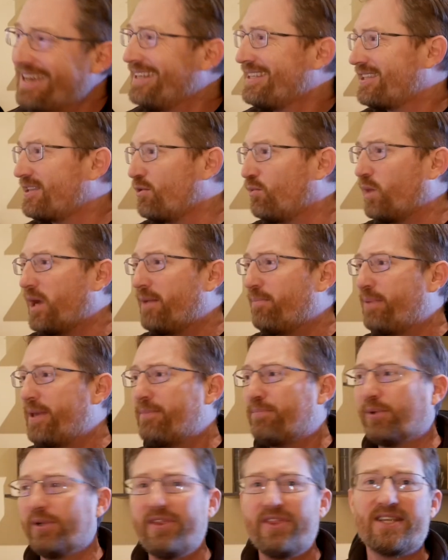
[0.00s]
It's the way
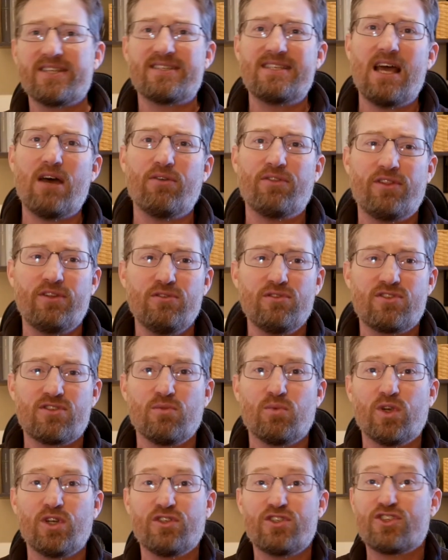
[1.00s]
people in the South use the
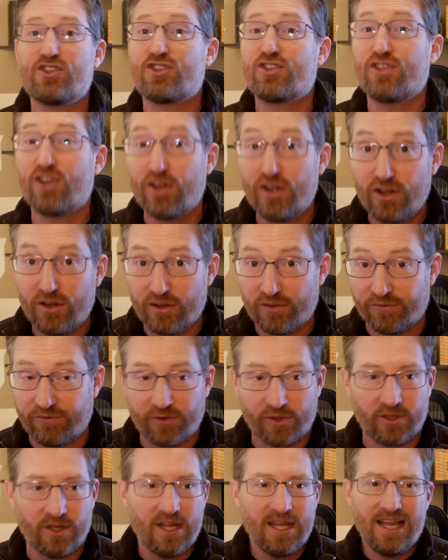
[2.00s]
word sir
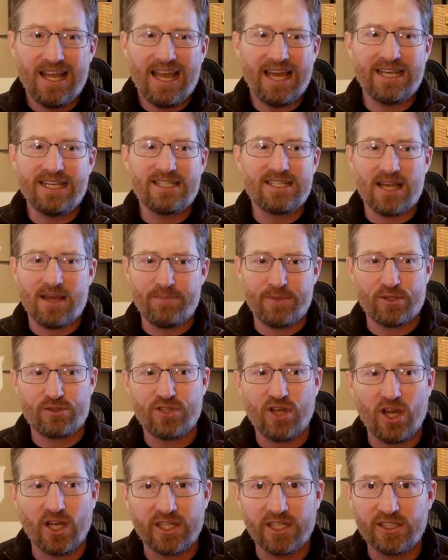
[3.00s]
for anytime they're
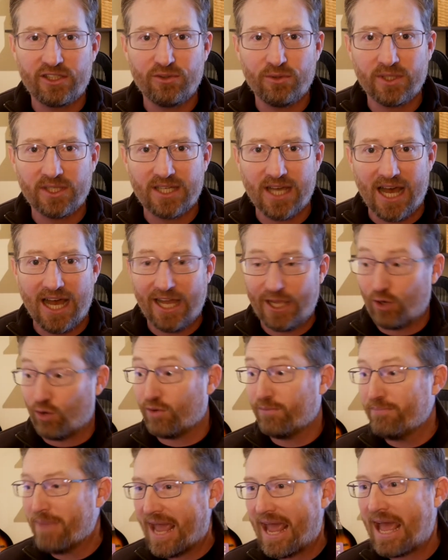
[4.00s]
talking to a guy or
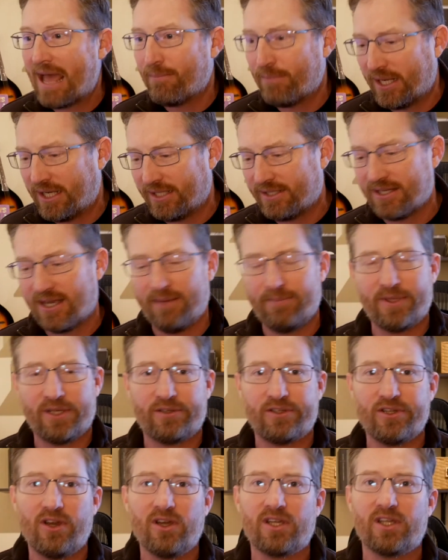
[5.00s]
ma'am anytime they're
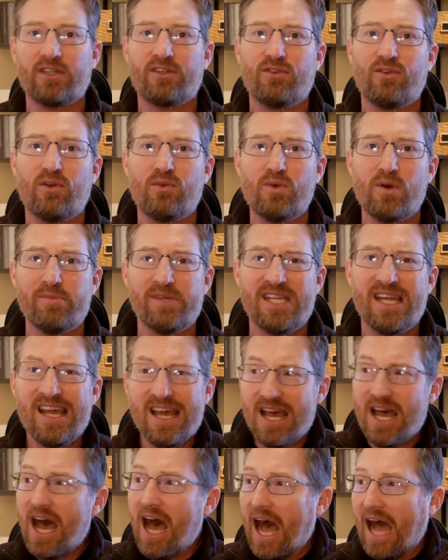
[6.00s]
talking to a woman.
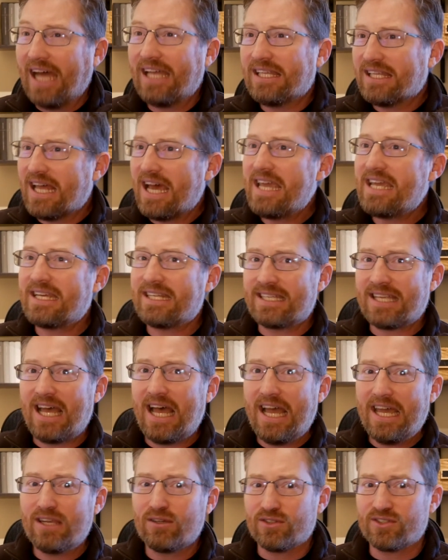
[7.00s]
I like
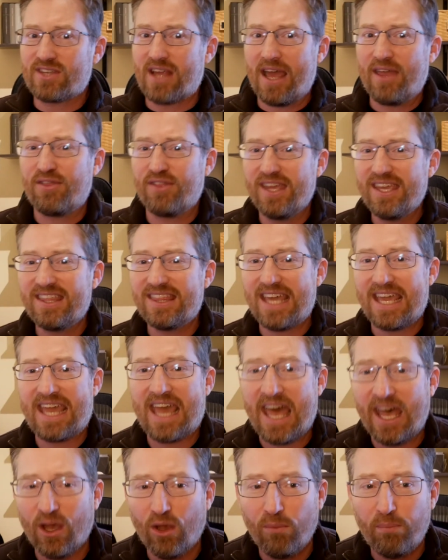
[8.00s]
titles. I think they
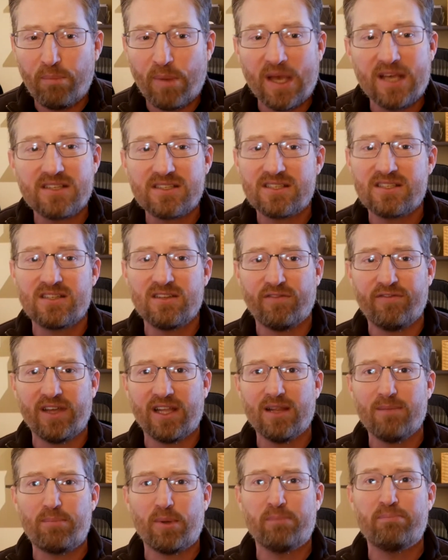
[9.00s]
help us
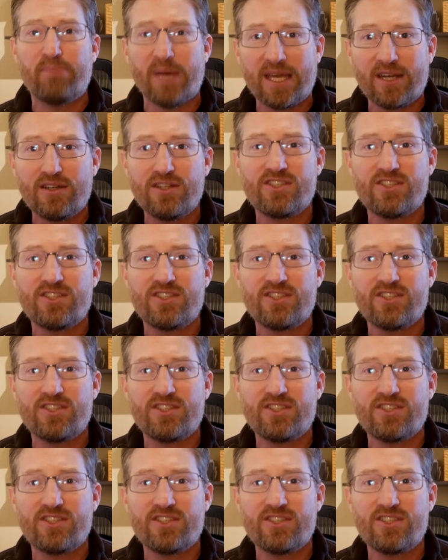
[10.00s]
develop a better